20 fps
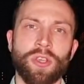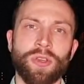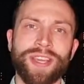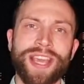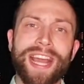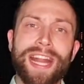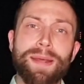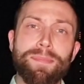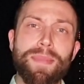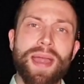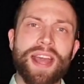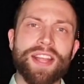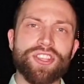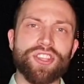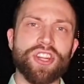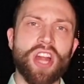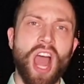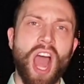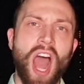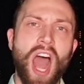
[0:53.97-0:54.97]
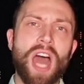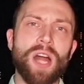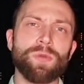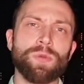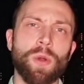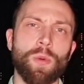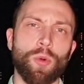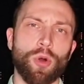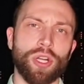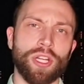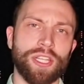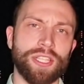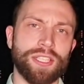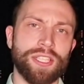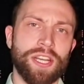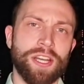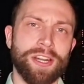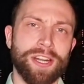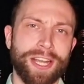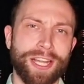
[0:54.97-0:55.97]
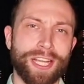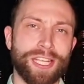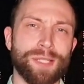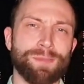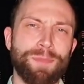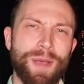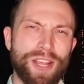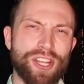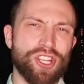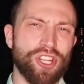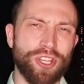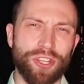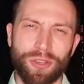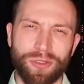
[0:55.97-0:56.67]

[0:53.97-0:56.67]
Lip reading: You can imagine a hardware wallet like a special